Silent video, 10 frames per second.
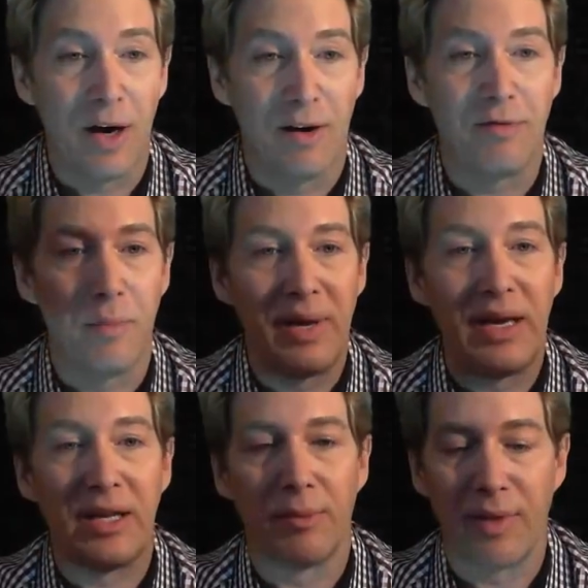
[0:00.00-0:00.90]
of the
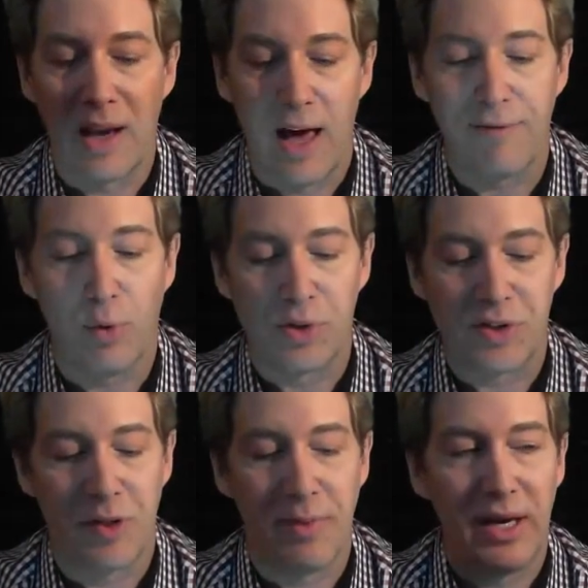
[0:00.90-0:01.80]
medium, the life force
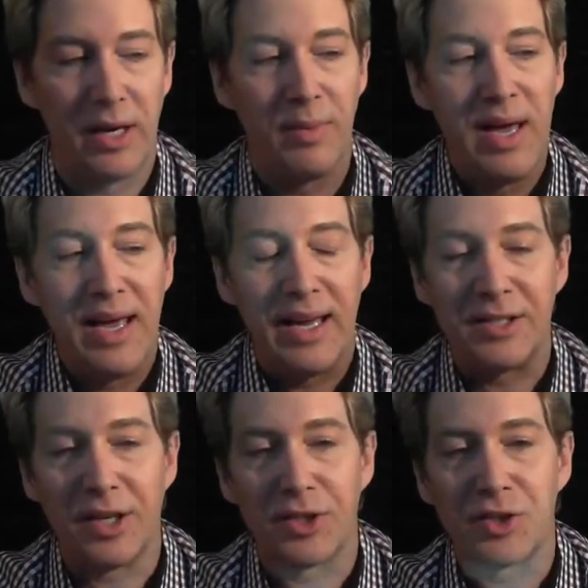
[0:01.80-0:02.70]
of the medium
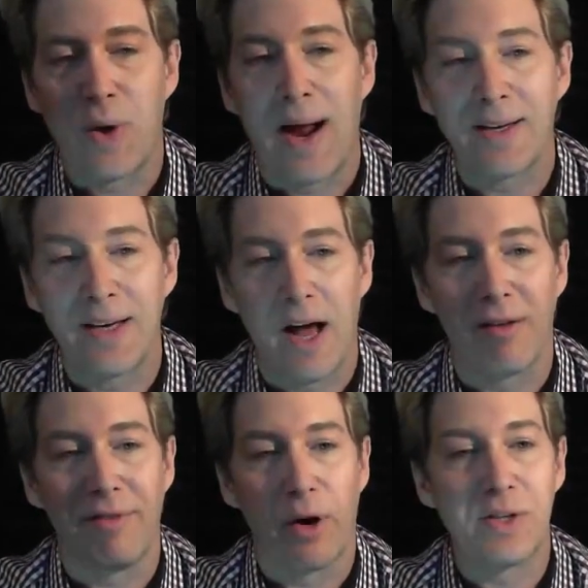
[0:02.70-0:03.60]
is extracted
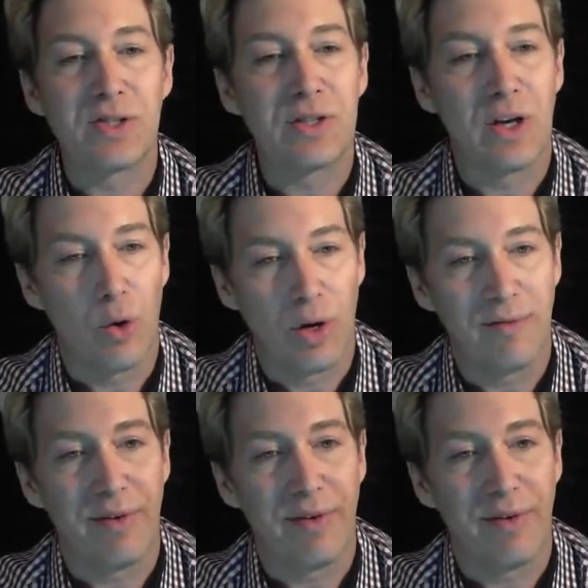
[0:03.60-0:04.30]
out very slowly,